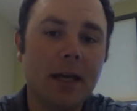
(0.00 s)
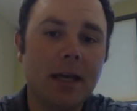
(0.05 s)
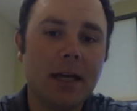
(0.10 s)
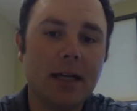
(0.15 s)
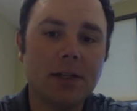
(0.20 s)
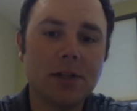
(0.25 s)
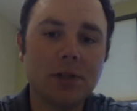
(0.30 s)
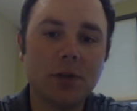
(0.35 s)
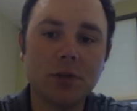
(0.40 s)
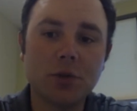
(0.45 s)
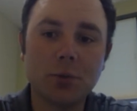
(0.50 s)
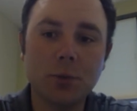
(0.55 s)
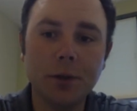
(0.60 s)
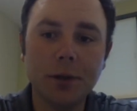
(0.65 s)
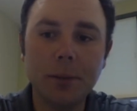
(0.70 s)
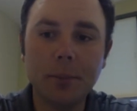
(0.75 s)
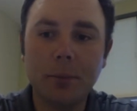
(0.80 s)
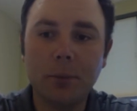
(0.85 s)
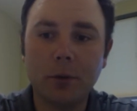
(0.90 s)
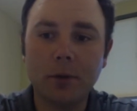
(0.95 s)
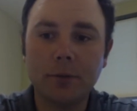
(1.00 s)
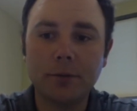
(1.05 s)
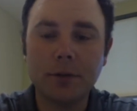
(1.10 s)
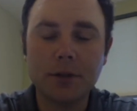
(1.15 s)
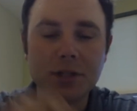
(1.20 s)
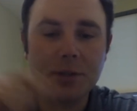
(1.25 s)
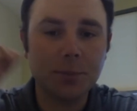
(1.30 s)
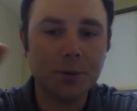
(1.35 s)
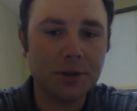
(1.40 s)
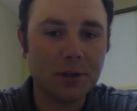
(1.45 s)
And so it's really important for
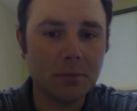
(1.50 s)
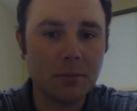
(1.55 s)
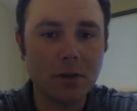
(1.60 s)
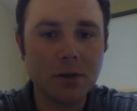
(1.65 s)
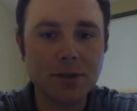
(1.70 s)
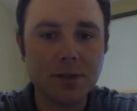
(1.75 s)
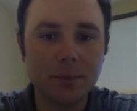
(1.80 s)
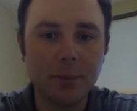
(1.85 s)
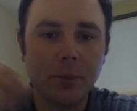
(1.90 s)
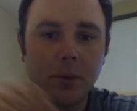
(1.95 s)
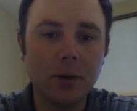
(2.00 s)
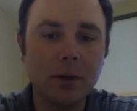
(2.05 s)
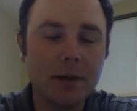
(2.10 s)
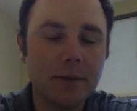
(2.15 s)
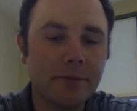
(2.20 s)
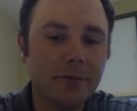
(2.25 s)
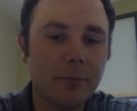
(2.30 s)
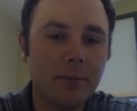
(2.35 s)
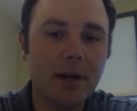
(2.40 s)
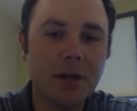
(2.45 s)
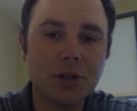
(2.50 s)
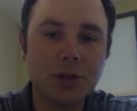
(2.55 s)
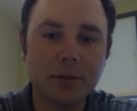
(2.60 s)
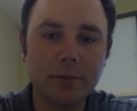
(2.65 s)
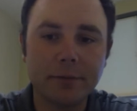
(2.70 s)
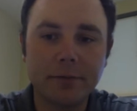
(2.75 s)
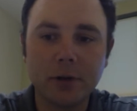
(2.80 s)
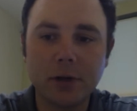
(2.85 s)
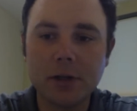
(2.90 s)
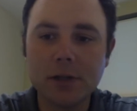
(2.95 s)
us to put the most important information
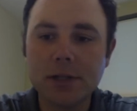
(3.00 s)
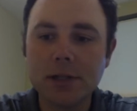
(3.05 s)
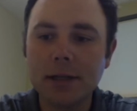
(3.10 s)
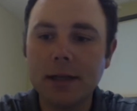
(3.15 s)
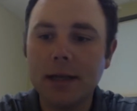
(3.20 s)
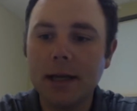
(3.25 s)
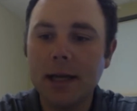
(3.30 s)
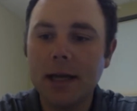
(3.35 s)
first,